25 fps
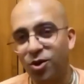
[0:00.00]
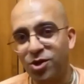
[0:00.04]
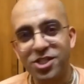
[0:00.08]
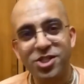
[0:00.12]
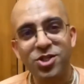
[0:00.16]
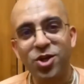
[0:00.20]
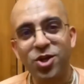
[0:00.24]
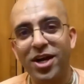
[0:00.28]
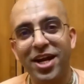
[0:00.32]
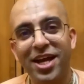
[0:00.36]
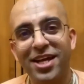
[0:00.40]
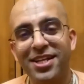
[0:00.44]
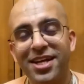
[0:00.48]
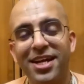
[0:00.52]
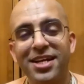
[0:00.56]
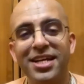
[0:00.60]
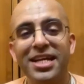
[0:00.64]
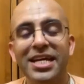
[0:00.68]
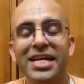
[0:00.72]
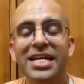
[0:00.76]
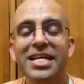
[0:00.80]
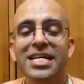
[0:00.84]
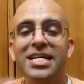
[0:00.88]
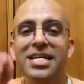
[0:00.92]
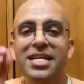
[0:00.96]
it's not like
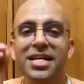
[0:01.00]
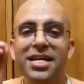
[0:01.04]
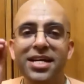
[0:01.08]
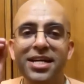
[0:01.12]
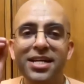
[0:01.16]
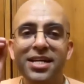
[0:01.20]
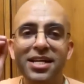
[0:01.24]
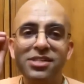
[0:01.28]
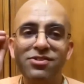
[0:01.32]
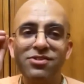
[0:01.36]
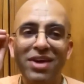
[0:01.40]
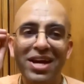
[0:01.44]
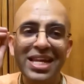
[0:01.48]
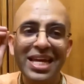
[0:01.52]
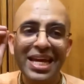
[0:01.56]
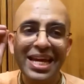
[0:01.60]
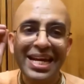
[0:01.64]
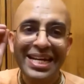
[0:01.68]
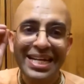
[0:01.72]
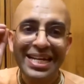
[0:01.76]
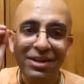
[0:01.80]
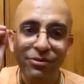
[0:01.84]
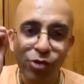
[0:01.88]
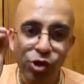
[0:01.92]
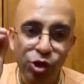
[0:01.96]
that. It is very
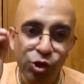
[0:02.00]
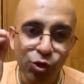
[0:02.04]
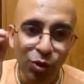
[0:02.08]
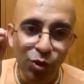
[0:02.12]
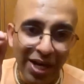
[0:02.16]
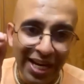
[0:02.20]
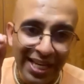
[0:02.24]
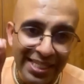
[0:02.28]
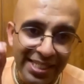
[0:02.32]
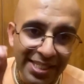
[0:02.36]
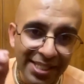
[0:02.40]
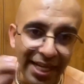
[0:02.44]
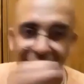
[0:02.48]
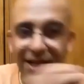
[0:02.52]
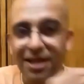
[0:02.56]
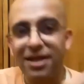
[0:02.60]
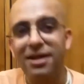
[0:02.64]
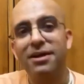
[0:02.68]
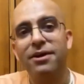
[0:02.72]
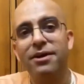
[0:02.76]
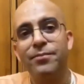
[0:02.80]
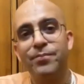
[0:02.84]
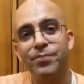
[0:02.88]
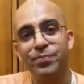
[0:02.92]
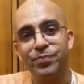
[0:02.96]

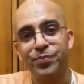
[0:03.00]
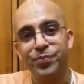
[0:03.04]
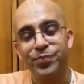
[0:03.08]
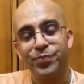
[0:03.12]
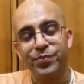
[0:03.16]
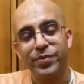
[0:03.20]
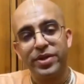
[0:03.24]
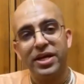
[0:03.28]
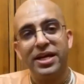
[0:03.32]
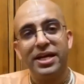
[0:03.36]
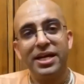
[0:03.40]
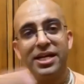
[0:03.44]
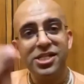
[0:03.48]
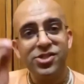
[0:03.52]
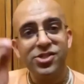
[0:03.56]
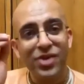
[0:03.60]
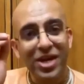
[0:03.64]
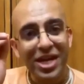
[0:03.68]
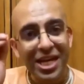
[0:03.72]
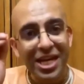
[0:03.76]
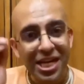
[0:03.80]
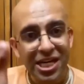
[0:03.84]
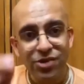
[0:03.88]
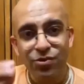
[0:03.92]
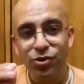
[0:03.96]
individualistic. It is
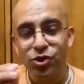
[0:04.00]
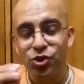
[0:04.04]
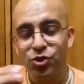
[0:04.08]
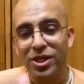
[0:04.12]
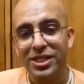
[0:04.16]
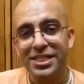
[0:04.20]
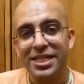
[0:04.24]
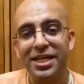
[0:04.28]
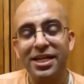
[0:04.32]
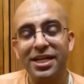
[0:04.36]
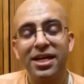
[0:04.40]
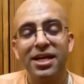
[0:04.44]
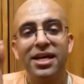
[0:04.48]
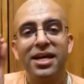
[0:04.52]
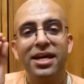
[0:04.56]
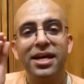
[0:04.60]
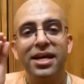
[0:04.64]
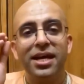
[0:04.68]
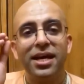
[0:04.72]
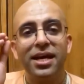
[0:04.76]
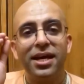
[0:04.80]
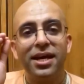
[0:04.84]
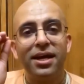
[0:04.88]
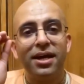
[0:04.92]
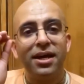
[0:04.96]
very individualistic.
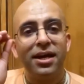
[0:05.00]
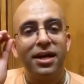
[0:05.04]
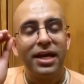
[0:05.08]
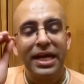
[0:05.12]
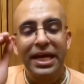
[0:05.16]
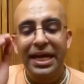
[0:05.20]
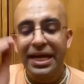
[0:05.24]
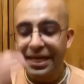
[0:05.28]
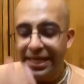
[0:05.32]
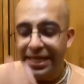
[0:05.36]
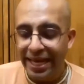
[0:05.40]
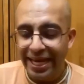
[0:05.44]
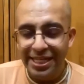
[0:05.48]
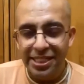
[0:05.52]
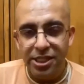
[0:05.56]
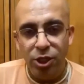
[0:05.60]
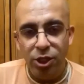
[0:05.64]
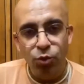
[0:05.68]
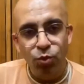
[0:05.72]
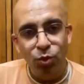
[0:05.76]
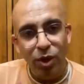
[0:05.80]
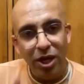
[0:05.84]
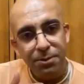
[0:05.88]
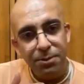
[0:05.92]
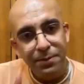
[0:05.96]
In
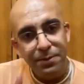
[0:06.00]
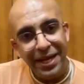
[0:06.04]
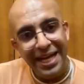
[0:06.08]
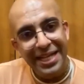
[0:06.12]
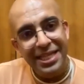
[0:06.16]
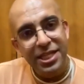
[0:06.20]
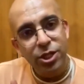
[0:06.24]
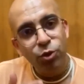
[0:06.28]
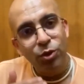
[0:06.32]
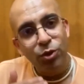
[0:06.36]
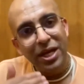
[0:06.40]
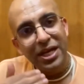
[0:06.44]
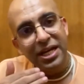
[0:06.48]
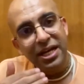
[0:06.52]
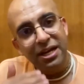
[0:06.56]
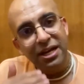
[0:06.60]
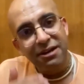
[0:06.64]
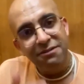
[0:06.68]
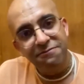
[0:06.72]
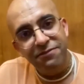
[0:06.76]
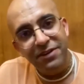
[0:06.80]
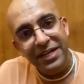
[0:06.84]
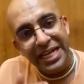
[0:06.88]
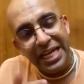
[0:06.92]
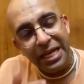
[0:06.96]
case in one breath, you can
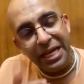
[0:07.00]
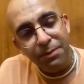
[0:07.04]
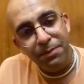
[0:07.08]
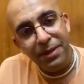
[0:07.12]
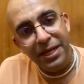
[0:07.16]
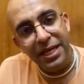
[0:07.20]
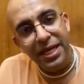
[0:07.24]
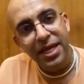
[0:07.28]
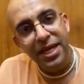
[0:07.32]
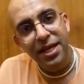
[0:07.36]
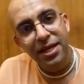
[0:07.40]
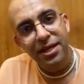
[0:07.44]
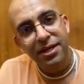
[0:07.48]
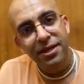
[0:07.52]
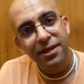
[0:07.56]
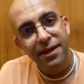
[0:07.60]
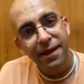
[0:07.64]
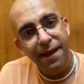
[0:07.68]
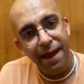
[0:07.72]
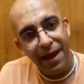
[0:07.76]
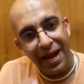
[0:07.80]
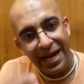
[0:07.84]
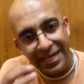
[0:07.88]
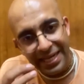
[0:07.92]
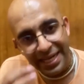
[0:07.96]
comfortably
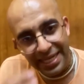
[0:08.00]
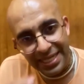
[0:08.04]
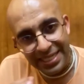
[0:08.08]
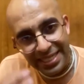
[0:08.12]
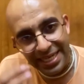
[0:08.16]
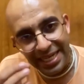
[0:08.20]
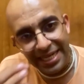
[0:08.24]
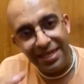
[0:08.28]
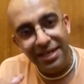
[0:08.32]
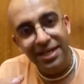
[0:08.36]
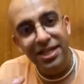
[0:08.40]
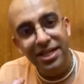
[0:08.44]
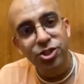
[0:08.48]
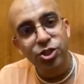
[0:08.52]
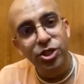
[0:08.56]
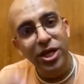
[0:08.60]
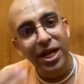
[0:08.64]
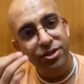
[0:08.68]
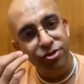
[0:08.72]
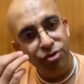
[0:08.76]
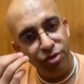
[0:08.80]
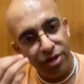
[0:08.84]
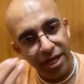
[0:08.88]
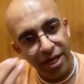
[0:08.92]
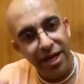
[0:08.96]
and distinctly
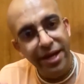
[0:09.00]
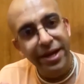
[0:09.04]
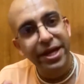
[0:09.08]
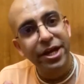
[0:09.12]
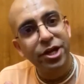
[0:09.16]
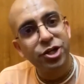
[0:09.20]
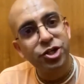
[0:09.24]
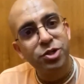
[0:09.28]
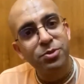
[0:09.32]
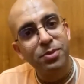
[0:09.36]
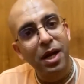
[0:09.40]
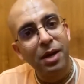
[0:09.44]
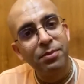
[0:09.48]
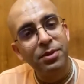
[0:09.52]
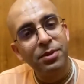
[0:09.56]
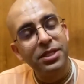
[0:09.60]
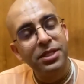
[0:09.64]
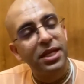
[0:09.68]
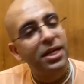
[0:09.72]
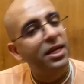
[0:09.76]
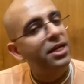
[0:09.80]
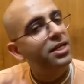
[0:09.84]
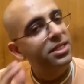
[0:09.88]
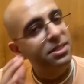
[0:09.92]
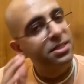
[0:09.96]
chant 3 Hare Krishna
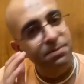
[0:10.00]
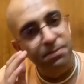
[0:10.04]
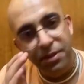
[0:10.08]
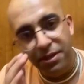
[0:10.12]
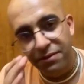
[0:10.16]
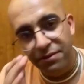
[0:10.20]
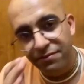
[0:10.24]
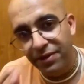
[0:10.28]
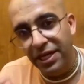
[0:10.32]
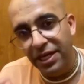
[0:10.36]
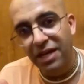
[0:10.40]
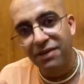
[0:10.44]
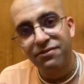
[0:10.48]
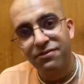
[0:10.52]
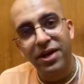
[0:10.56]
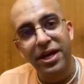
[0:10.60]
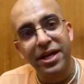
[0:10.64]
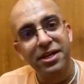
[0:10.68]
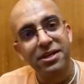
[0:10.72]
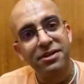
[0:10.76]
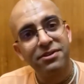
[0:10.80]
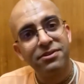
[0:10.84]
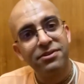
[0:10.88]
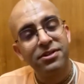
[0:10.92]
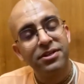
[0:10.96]
Mahamantras, perfectly
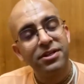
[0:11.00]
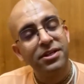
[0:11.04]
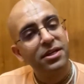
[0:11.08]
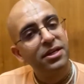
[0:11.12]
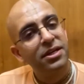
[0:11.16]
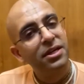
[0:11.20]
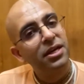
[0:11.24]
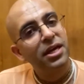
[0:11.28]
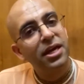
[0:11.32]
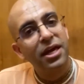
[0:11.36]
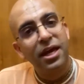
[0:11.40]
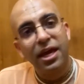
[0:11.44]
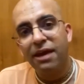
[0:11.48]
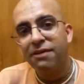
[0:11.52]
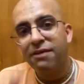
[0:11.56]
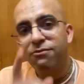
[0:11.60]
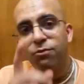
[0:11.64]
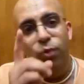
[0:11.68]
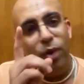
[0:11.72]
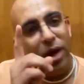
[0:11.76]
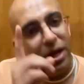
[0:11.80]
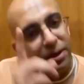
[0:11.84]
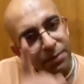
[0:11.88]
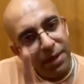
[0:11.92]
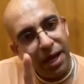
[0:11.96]
fine.
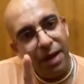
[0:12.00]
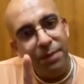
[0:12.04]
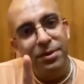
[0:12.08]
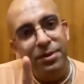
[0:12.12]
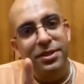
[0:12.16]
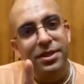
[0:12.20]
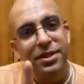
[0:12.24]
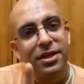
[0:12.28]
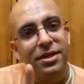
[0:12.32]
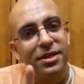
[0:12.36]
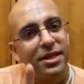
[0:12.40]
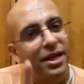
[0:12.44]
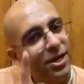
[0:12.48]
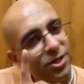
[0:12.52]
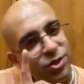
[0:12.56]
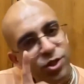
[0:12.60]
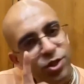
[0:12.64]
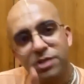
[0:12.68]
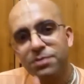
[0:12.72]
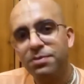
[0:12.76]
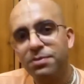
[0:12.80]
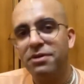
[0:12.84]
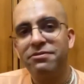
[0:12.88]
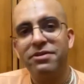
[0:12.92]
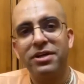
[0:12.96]
If one Mahamantra, that
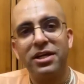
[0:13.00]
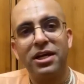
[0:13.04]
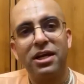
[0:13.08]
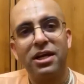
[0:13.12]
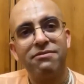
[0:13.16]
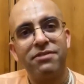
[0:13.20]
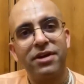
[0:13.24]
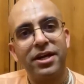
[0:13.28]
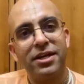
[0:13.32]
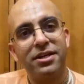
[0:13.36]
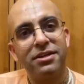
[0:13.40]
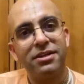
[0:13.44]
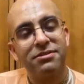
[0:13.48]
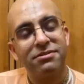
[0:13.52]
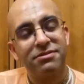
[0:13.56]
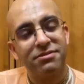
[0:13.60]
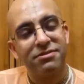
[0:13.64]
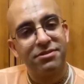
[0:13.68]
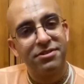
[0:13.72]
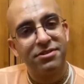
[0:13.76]
is all perfectly fine.